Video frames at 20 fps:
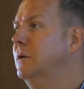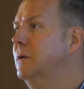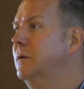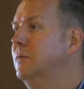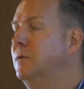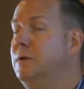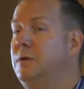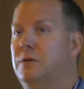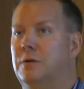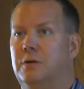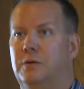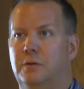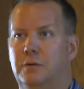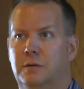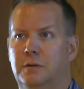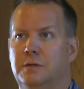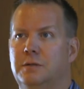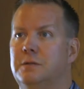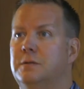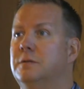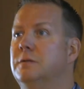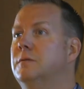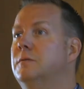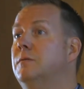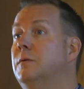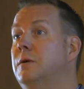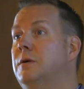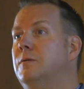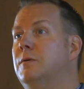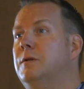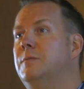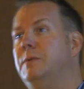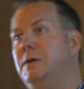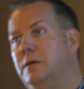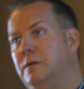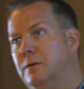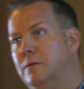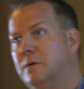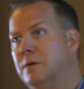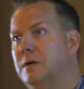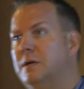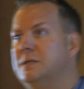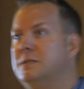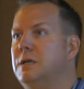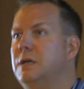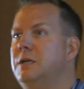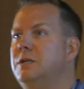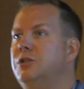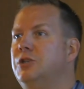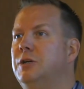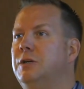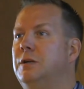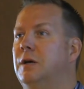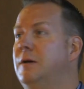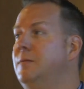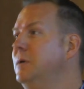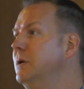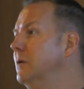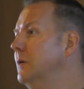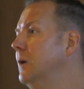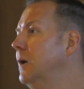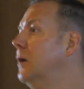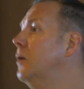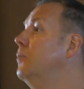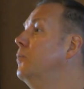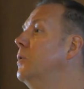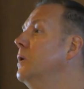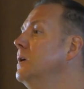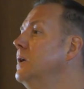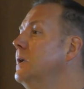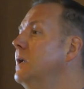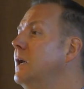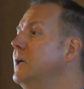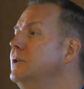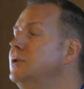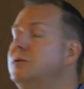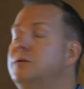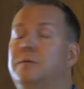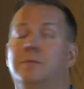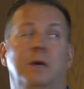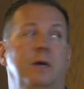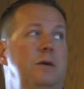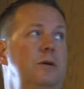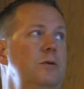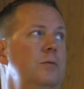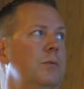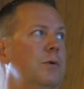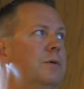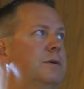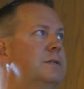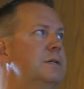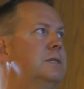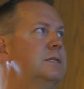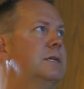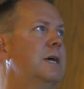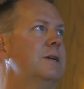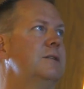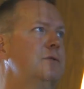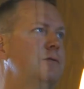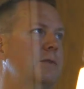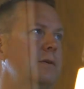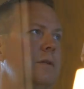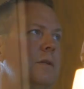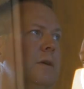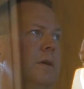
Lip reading: What are your goals? Where do you want to be in the organization? I'm here to help. What can I do to make you more successful? So